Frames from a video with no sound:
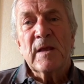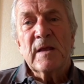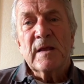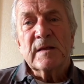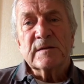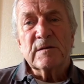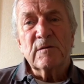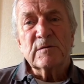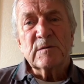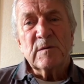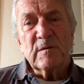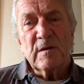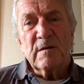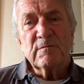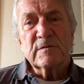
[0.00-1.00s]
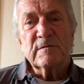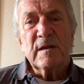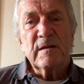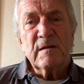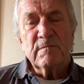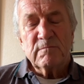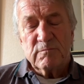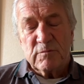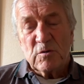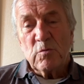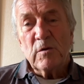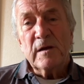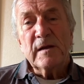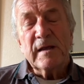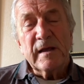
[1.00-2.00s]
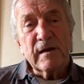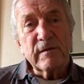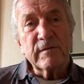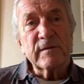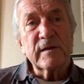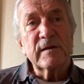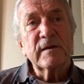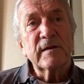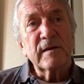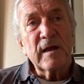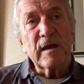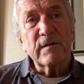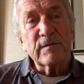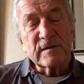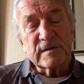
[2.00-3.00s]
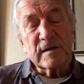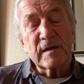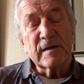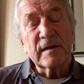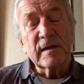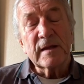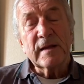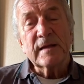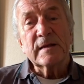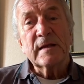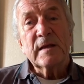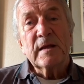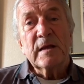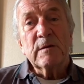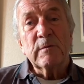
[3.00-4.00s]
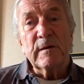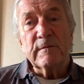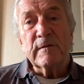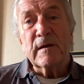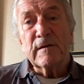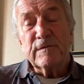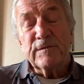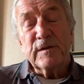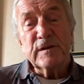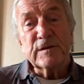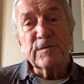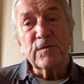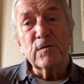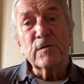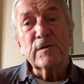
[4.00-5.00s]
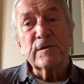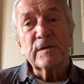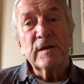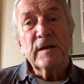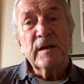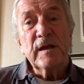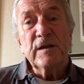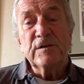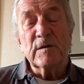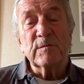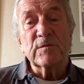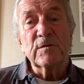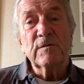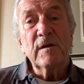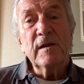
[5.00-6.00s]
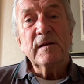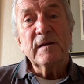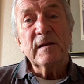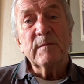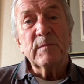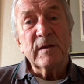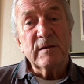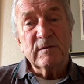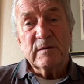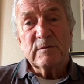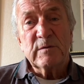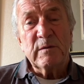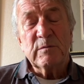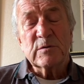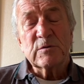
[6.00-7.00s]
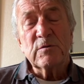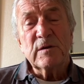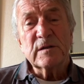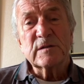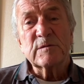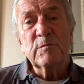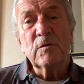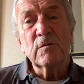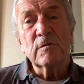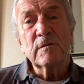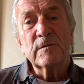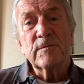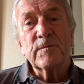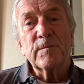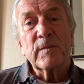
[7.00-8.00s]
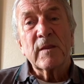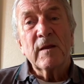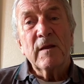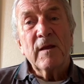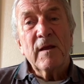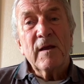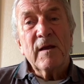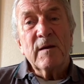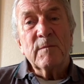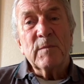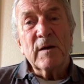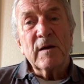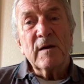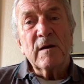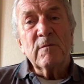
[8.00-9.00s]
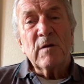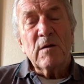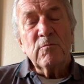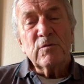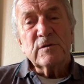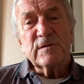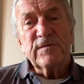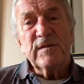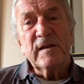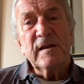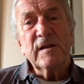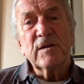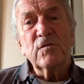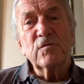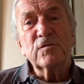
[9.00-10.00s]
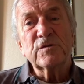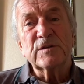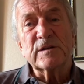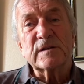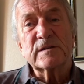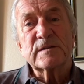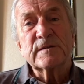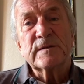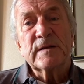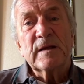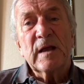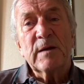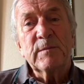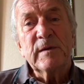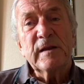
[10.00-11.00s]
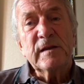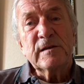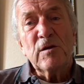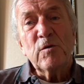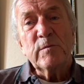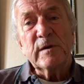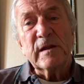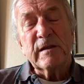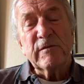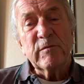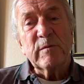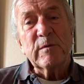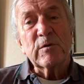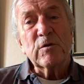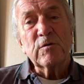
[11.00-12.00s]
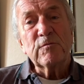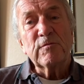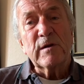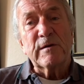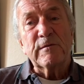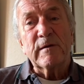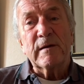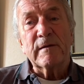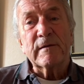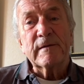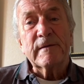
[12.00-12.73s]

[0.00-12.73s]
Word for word: So I was, I was quietly out of the out of the starting gate, went round, finished fourth. He jumped all right, but he, he was quite small. But I, I, was fairly cautious. I mean, he told me to give him a good run round.